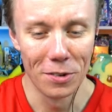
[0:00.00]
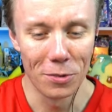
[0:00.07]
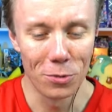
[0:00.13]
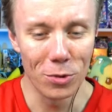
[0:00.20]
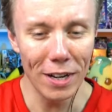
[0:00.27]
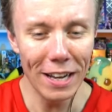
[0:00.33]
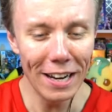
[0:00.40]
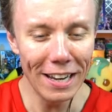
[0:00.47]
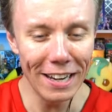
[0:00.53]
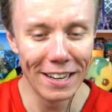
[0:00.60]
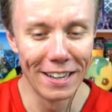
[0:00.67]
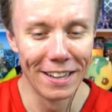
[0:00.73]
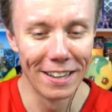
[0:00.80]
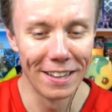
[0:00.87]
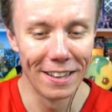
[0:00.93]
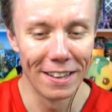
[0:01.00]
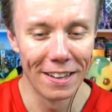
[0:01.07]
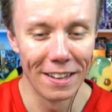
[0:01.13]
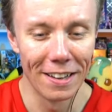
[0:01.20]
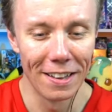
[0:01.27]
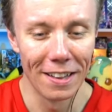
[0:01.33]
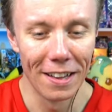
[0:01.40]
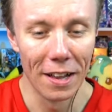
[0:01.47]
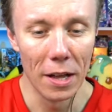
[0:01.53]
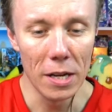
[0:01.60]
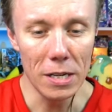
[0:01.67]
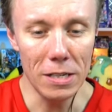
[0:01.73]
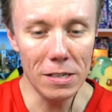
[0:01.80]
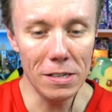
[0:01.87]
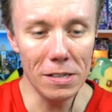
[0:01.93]
Really?
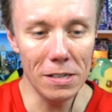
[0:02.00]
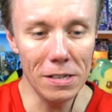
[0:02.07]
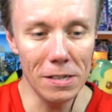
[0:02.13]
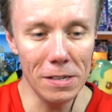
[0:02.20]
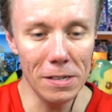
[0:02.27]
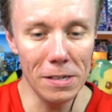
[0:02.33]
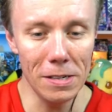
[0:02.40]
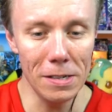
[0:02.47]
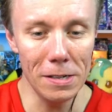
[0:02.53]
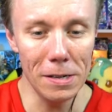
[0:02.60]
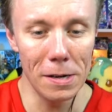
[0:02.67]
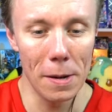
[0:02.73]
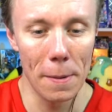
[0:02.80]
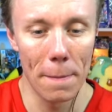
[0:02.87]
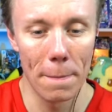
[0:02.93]
Uh...